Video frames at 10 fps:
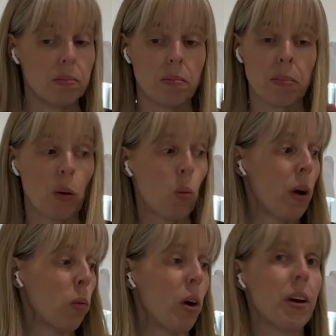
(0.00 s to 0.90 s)
but
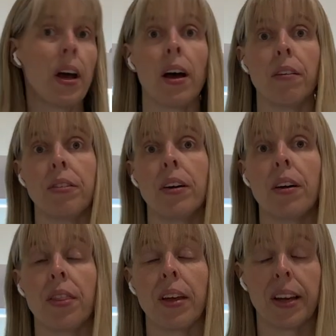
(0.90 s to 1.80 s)
one won't have
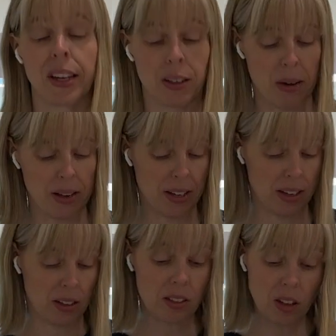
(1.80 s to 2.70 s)
the heat matting.
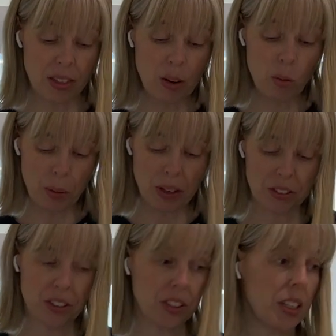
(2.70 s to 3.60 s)
So that will be
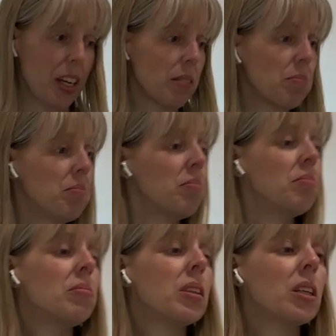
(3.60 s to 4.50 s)
interesting
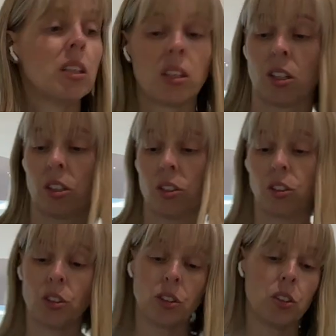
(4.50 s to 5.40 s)

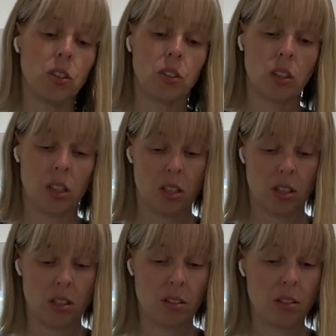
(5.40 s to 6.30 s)
to
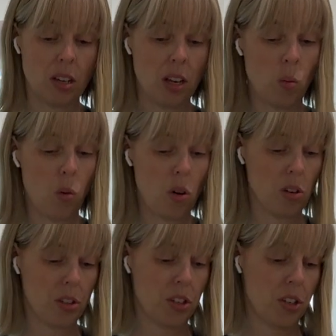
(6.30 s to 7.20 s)
see
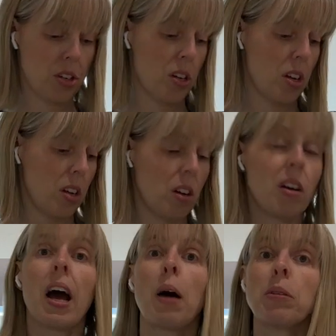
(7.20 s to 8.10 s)
what
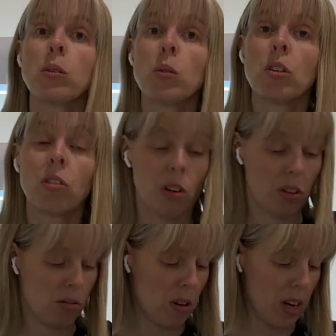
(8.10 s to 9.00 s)
happens with the
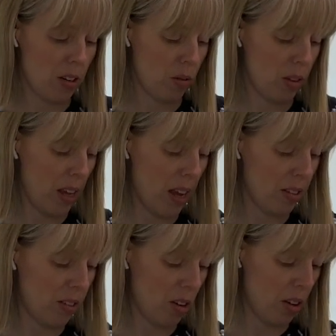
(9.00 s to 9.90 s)
growth rate with that.
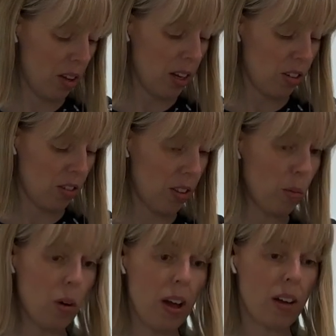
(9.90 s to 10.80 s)
So each of them
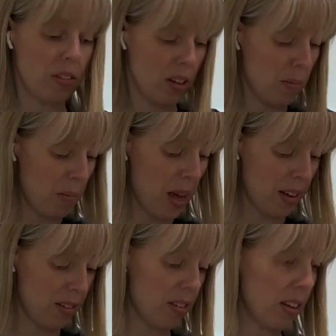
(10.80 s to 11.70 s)
will have a mat
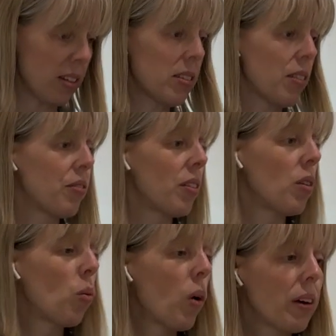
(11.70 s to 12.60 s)
except for
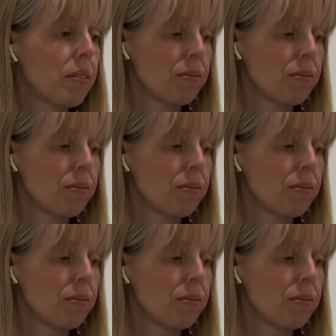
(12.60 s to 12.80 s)
one.